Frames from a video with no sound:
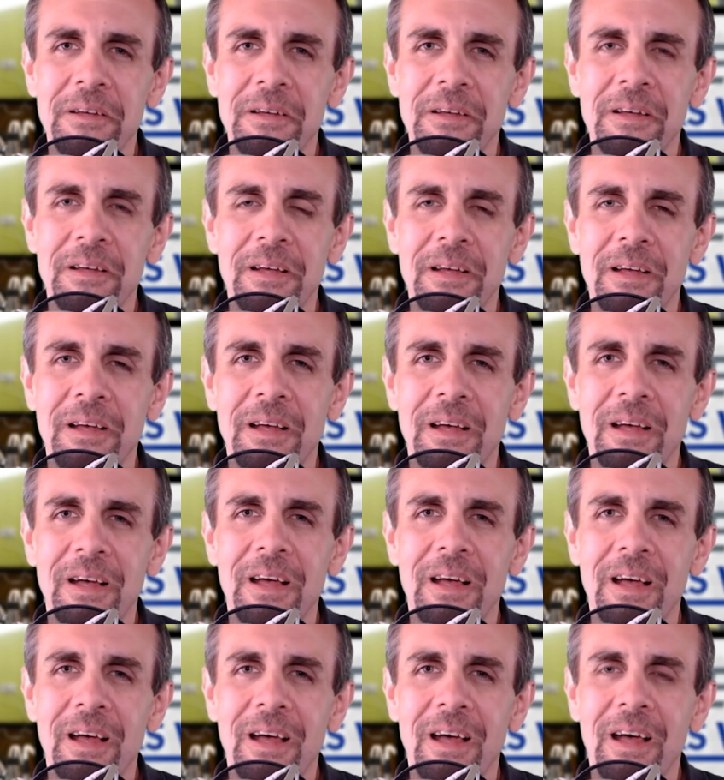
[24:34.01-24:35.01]

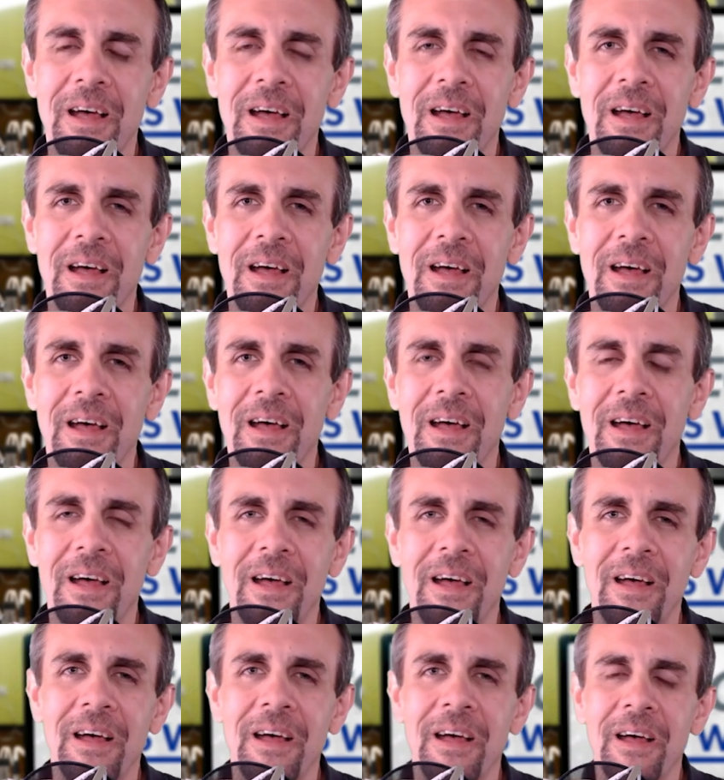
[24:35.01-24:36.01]

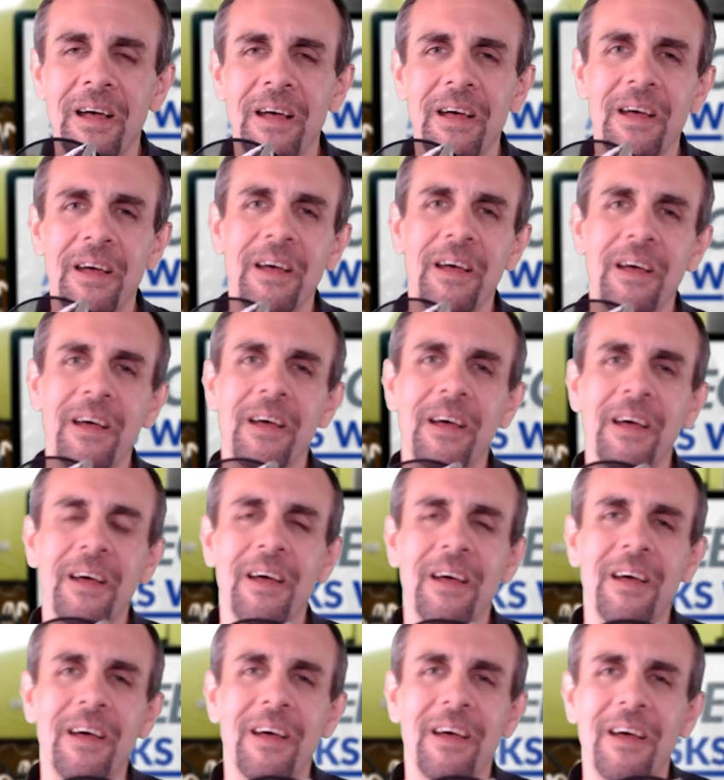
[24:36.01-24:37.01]

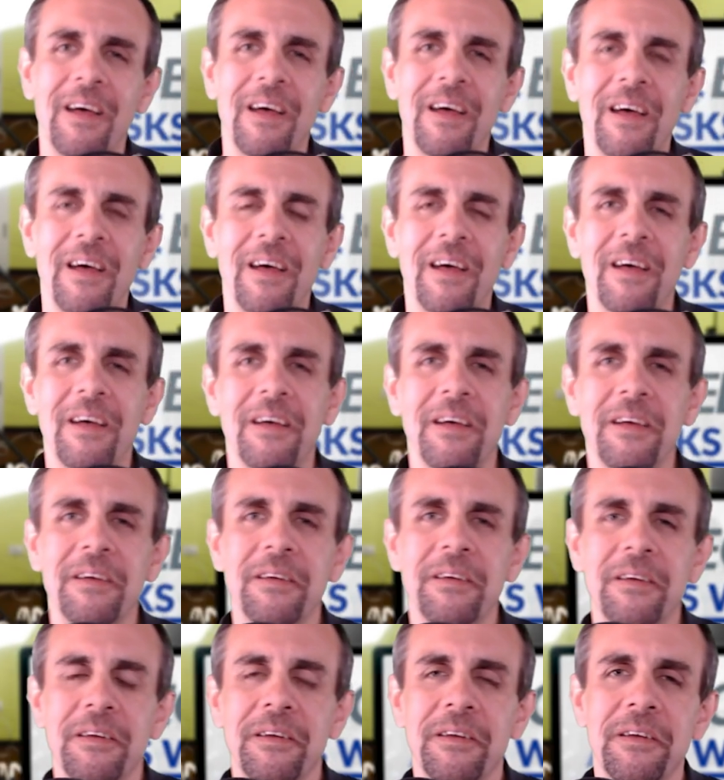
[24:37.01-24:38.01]

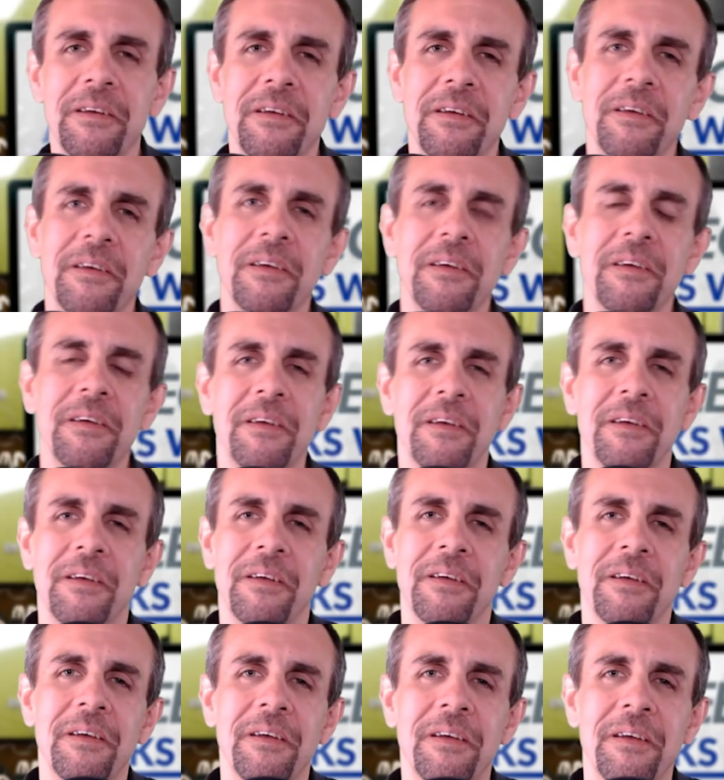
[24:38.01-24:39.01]

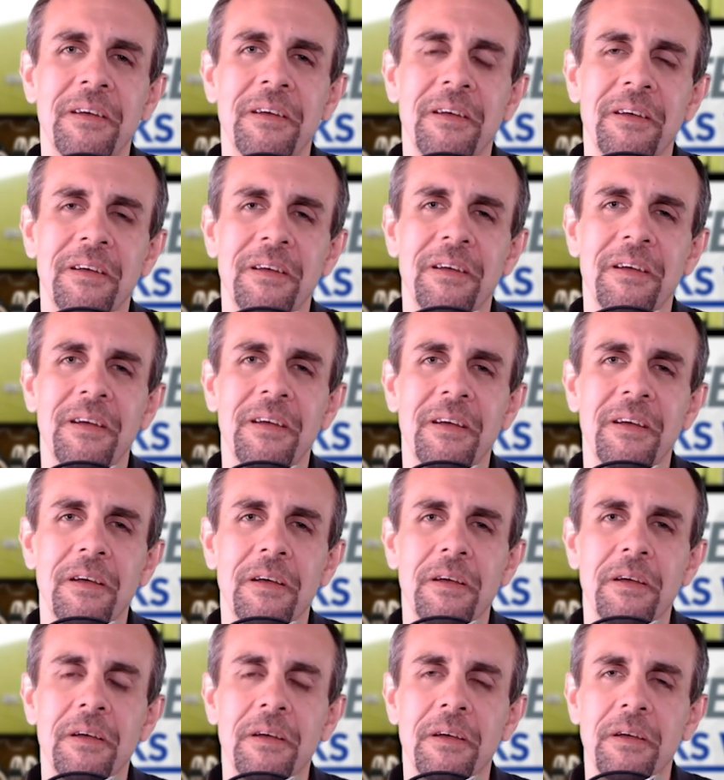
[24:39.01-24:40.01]

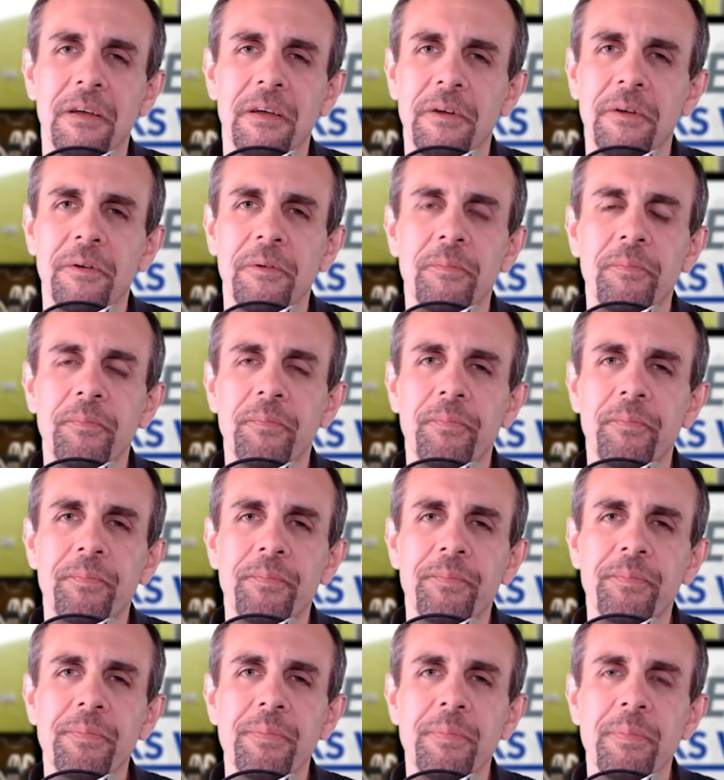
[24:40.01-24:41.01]

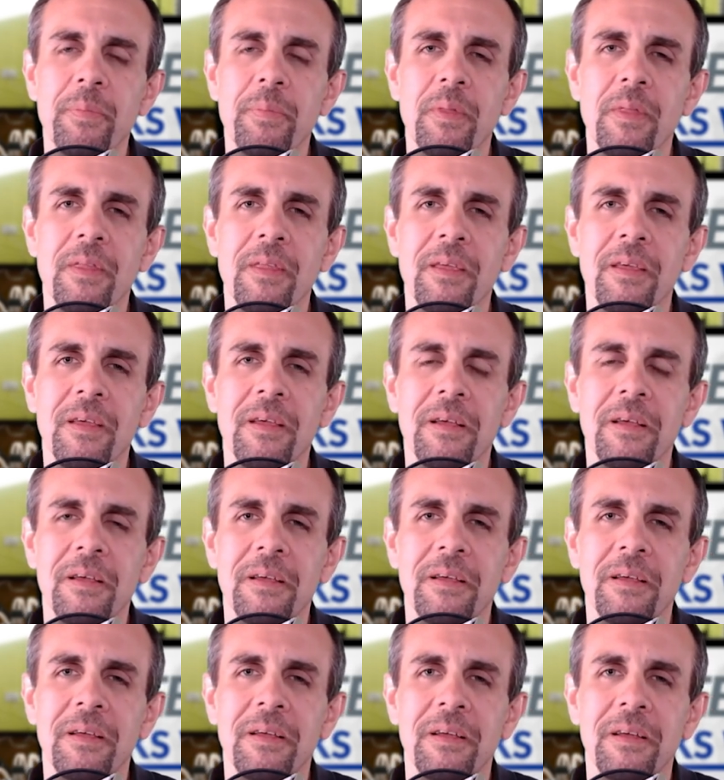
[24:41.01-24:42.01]

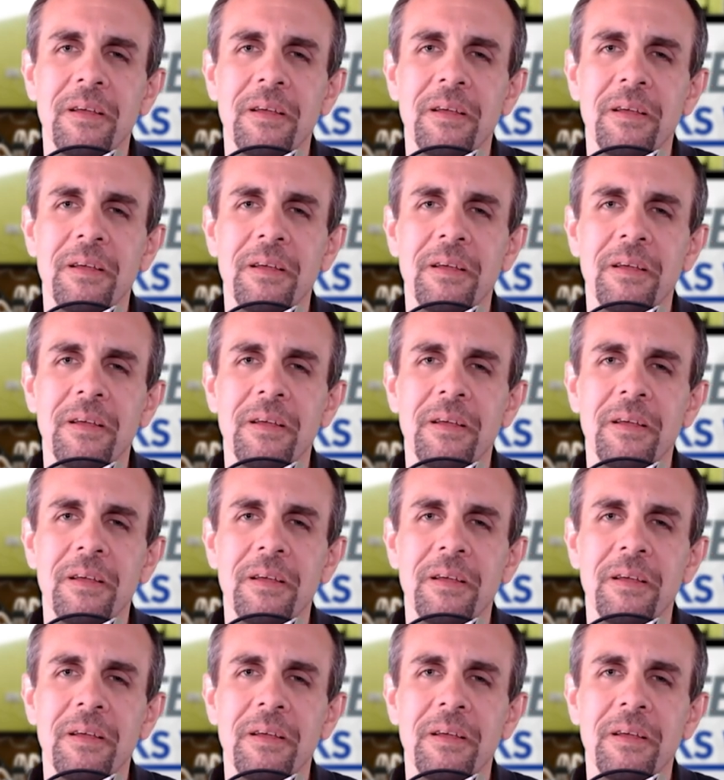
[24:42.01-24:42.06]
This person isn't speaking.